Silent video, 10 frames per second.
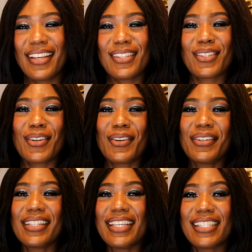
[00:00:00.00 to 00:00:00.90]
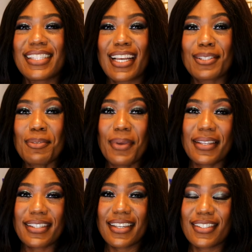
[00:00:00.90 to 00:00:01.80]
So these next two
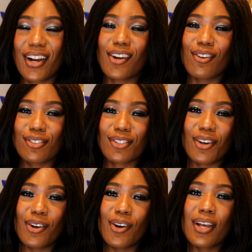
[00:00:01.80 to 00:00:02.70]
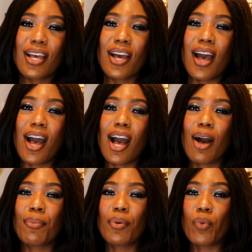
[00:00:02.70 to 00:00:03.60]
pieces are also
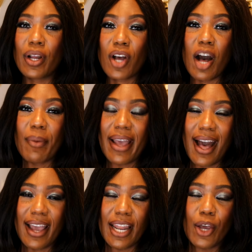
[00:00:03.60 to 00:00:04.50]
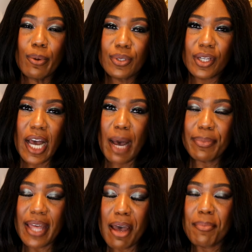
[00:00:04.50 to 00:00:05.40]
what caught my eye, and I hope to
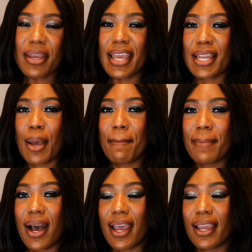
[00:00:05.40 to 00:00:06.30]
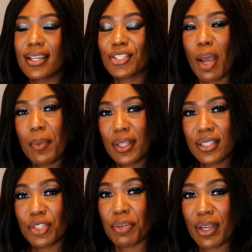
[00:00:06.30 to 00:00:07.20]
cop them in my shopping,
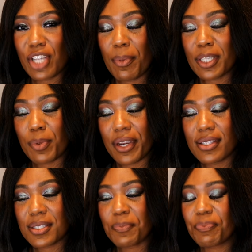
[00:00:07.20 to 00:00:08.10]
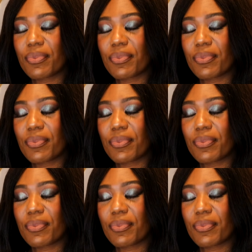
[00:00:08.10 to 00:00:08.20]
during my shopping experience.